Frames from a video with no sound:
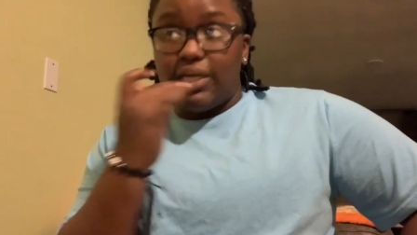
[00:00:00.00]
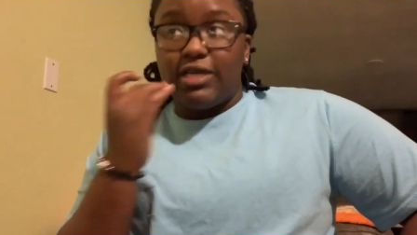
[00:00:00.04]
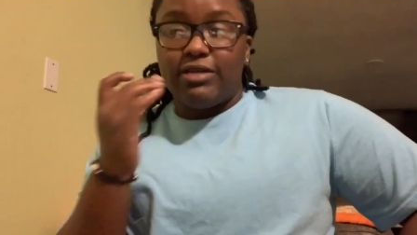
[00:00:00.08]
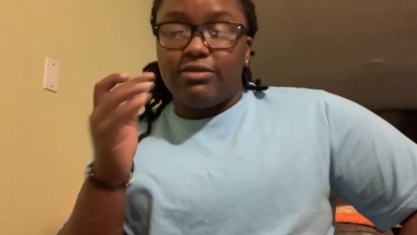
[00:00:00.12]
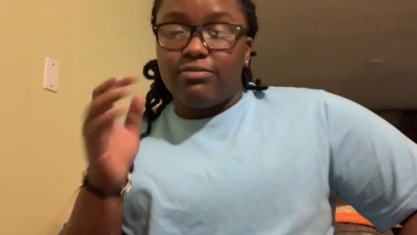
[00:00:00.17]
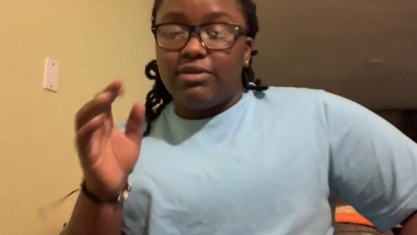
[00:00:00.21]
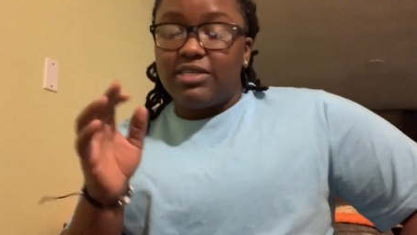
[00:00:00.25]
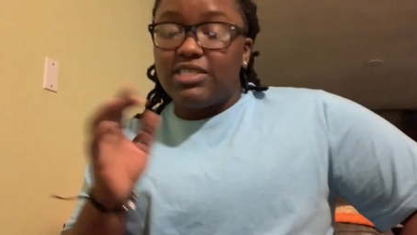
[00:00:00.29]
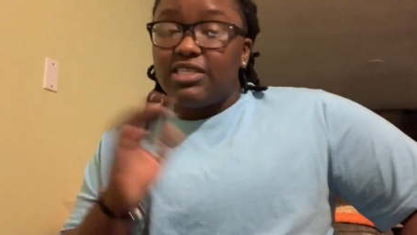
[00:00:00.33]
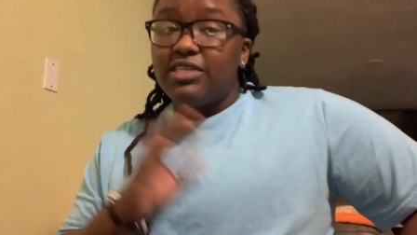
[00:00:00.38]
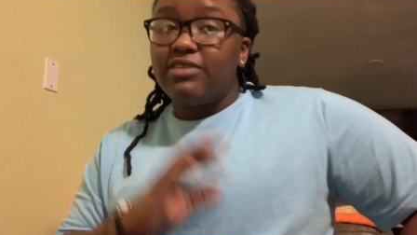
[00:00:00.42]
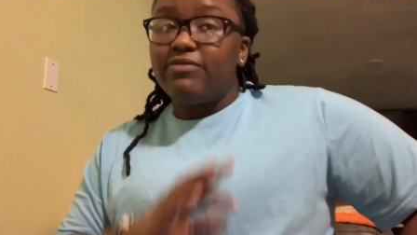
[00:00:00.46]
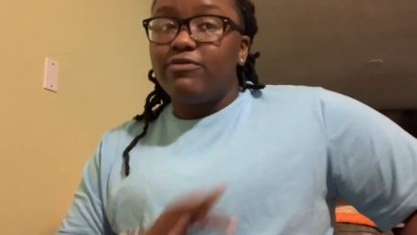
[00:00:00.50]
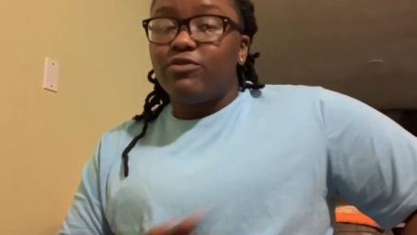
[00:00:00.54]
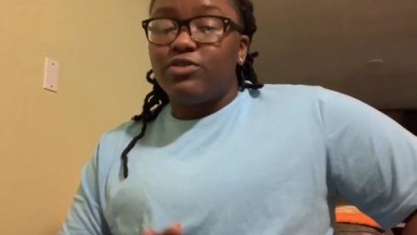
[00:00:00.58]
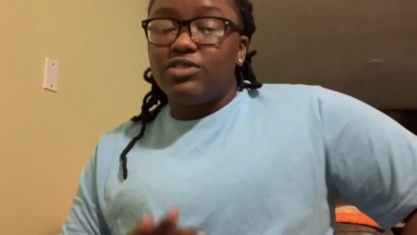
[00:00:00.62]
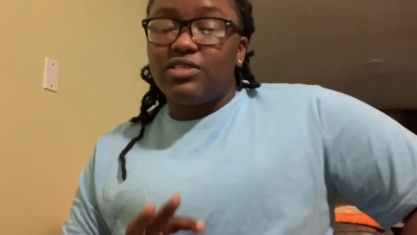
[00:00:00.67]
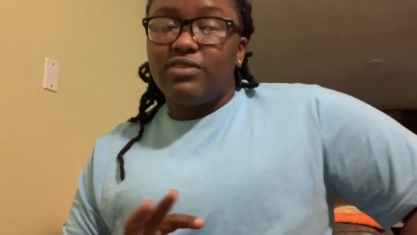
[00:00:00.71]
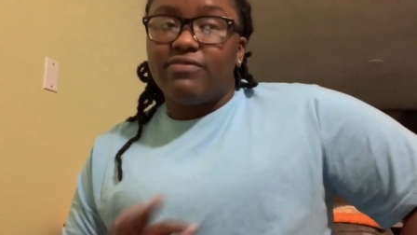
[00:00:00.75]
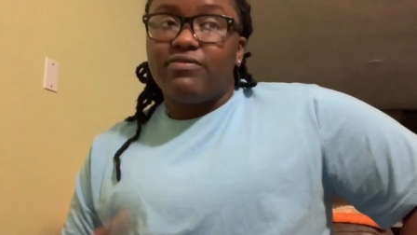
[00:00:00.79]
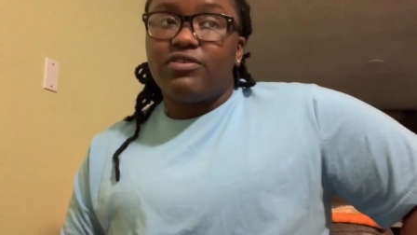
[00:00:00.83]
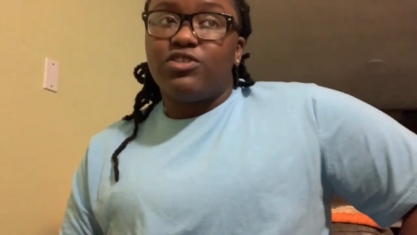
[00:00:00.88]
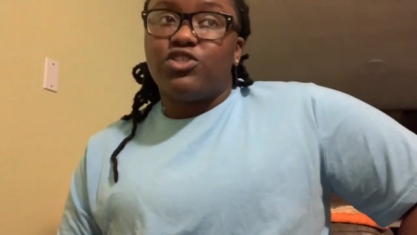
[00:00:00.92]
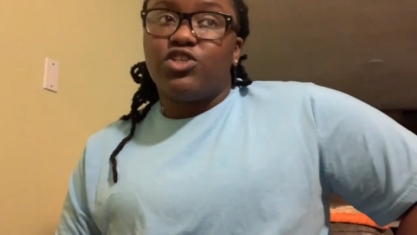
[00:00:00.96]
My singing voice
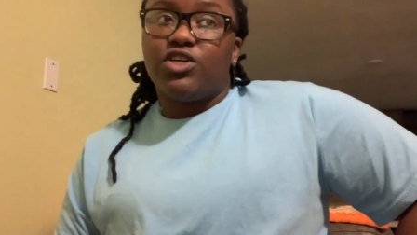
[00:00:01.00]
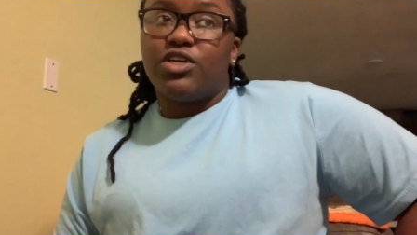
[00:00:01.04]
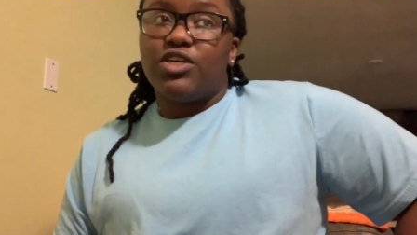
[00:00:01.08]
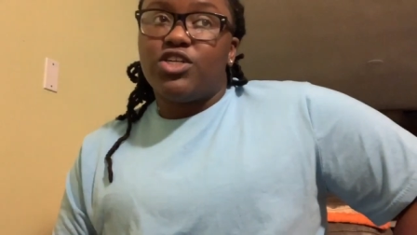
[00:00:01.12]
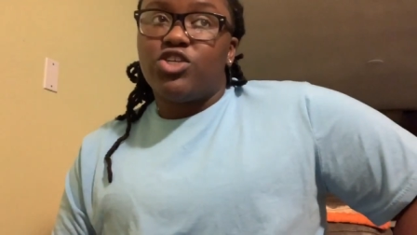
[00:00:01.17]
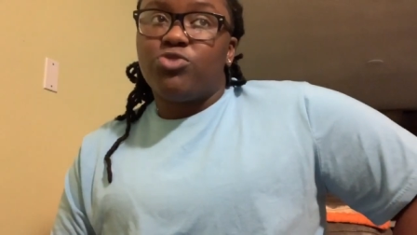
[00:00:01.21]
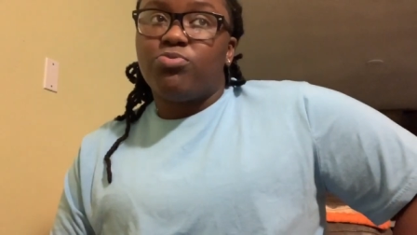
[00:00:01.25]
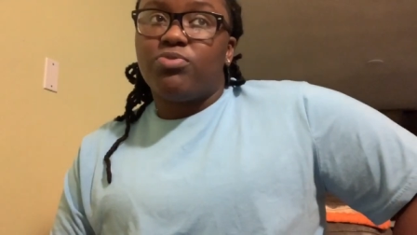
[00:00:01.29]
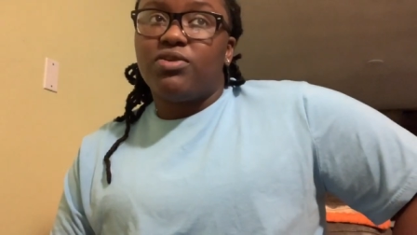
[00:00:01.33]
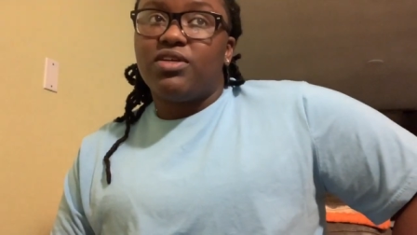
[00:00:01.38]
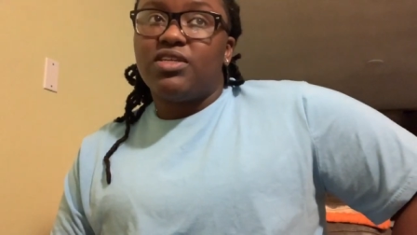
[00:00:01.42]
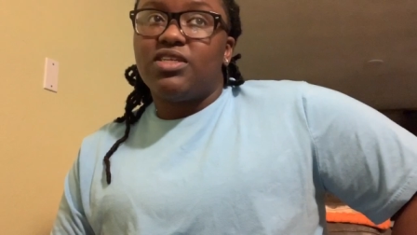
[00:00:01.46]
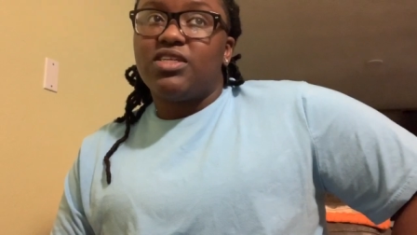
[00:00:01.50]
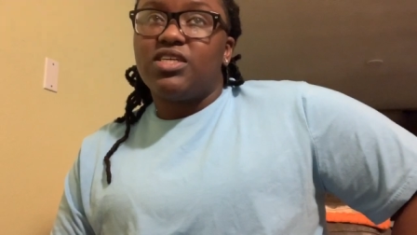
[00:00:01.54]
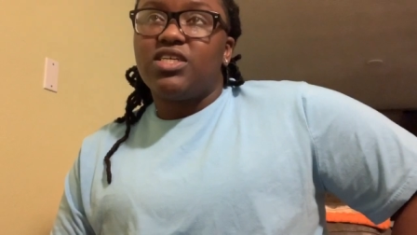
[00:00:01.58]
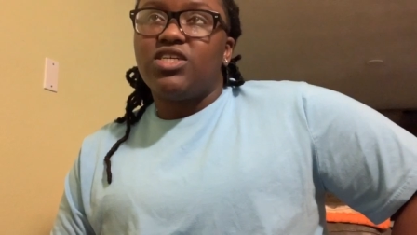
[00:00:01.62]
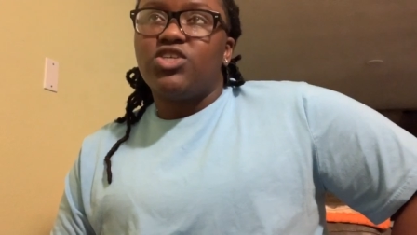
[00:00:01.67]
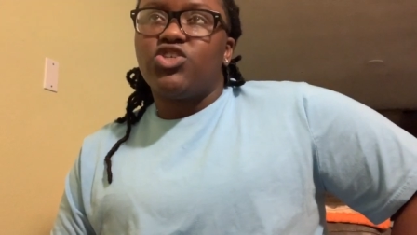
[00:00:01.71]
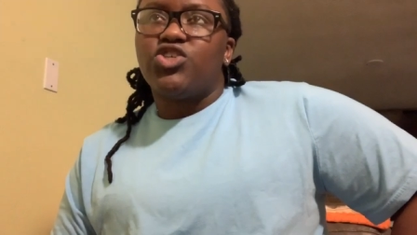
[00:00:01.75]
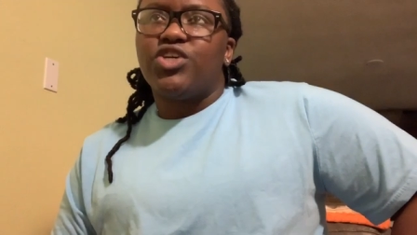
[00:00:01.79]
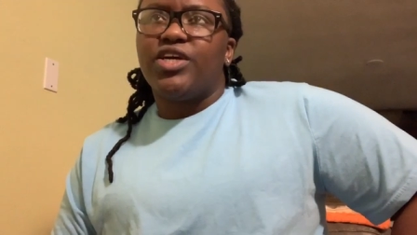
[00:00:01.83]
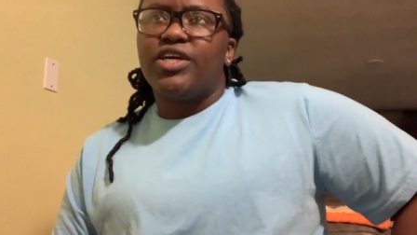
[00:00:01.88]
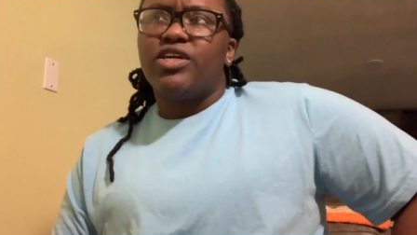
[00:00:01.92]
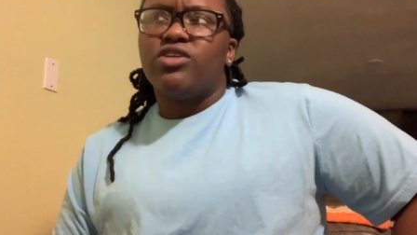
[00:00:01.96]
definitely changed, but it didn't
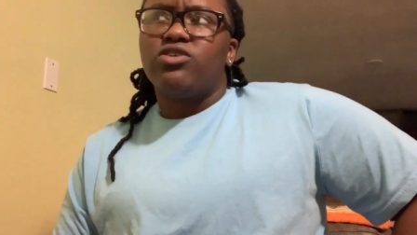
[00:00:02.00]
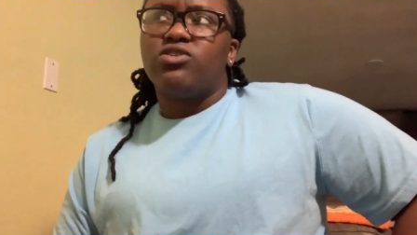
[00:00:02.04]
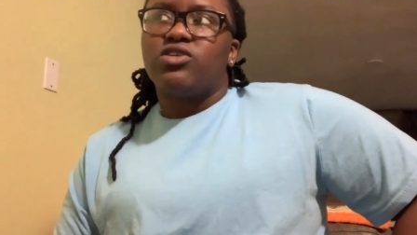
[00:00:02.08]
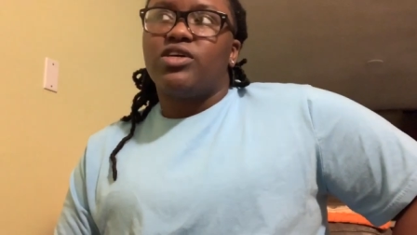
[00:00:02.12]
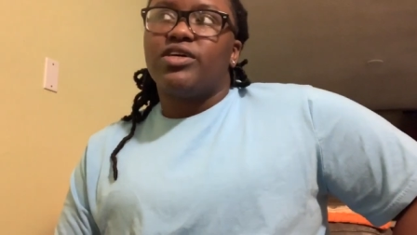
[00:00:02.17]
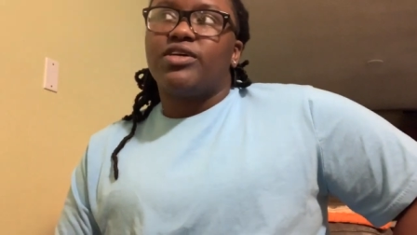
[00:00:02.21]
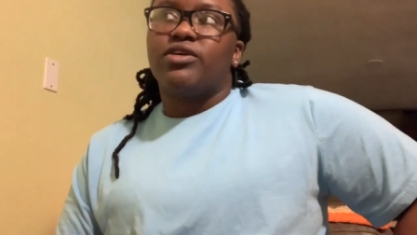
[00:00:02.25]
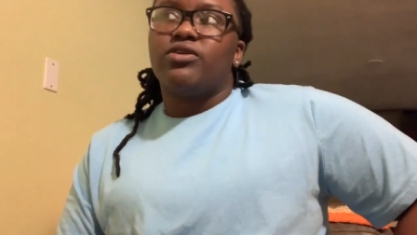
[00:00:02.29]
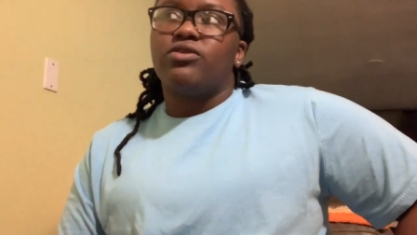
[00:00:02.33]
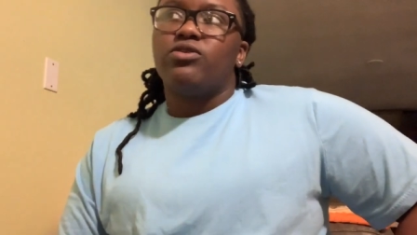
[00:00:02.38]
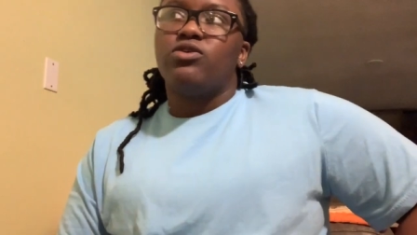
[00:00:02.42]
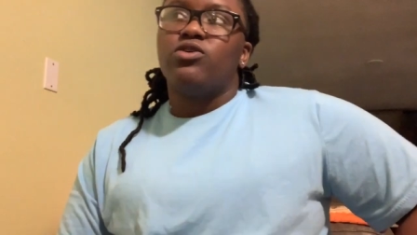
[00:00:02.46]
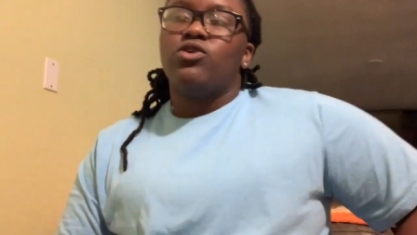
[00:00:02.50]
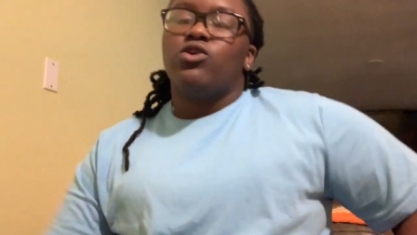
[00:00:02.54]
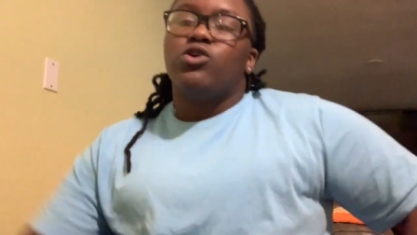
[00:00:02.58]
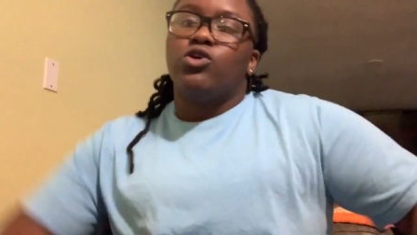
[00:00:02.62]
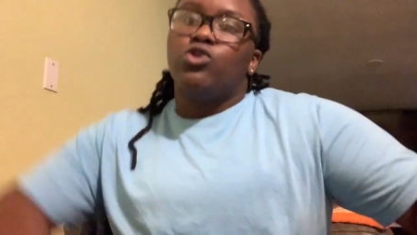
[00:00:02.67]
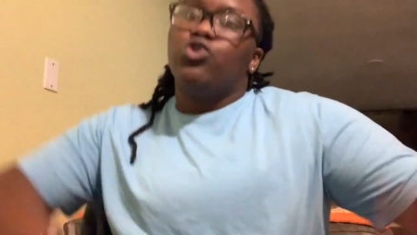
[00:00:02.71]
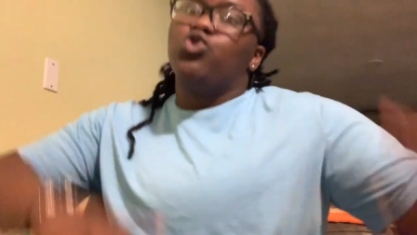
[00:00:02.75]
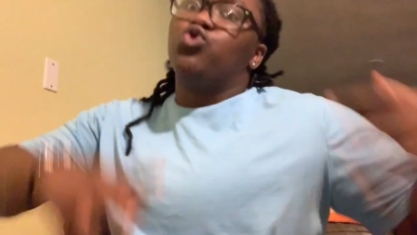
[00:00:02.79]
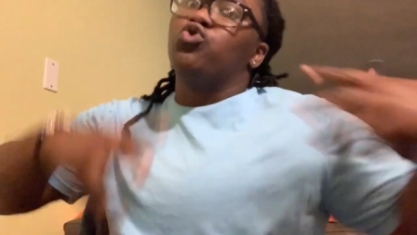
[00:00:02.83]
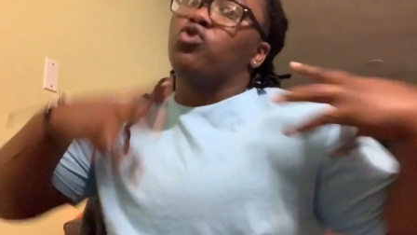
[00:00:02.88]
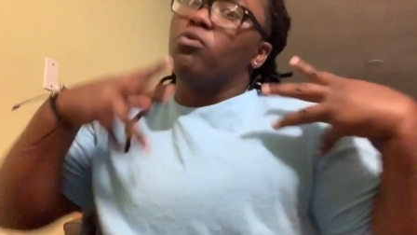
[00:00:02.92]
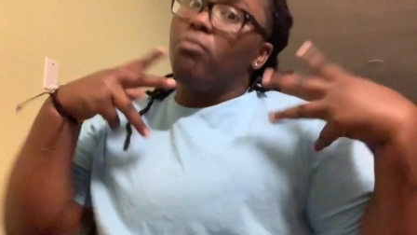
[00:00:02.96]
change like
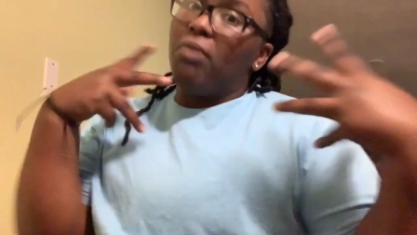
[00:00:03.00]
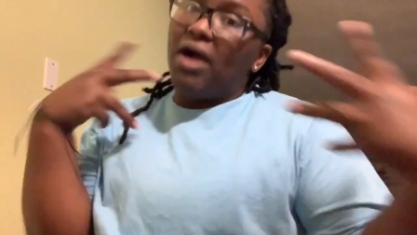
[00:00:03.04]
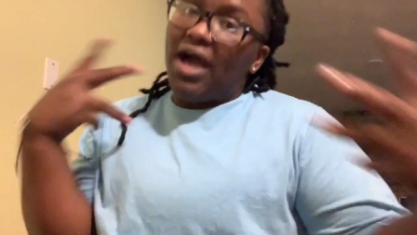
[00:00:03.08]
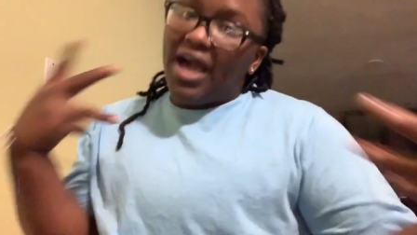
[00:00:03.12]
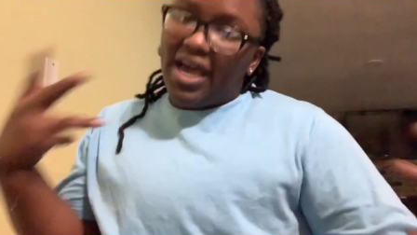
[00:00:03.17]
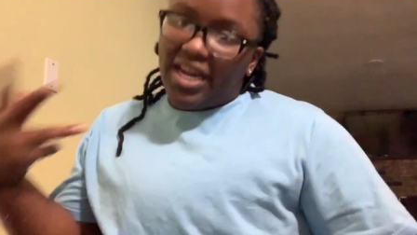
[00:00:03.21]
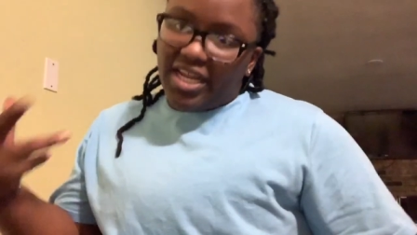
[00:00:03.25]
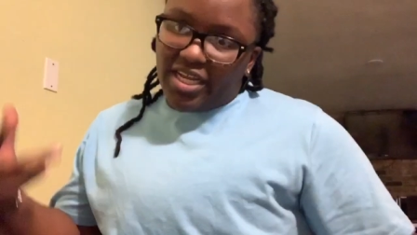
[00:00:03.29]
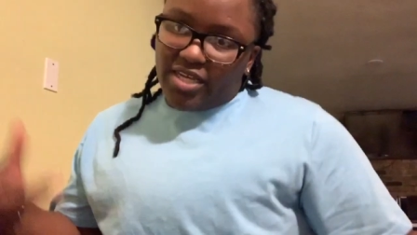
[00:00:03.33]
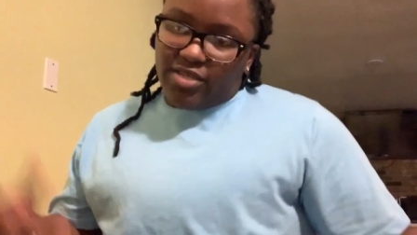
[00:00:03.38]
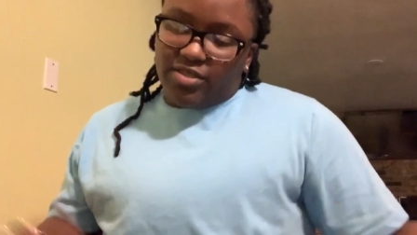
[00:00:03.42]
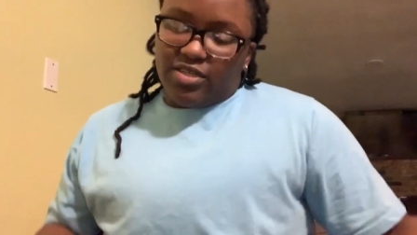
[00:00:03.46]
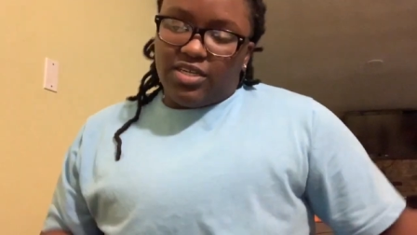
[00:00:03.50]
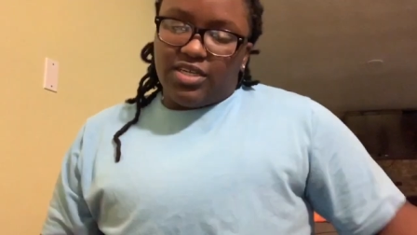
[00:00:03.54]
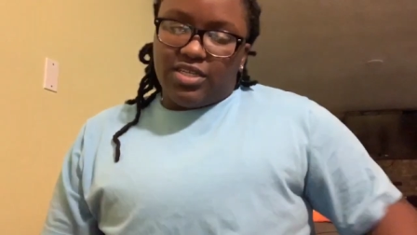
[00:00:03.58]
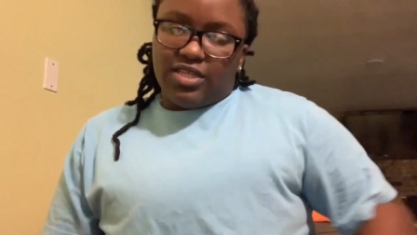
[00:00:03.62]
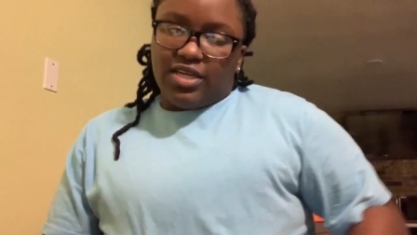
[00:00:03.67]
dramatically.